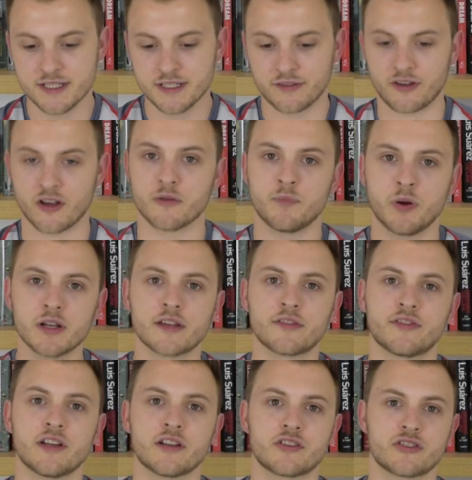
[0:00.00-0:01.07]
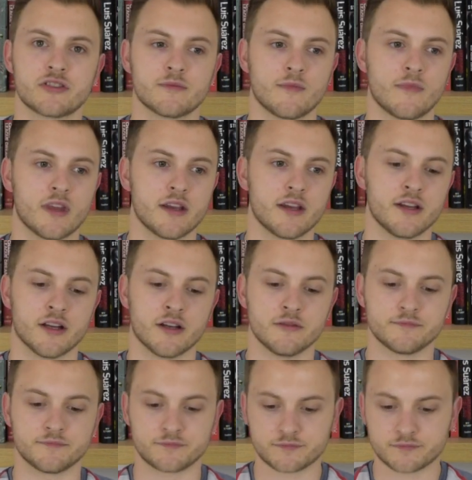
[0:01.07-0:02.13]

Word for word: So Pulisic, you know,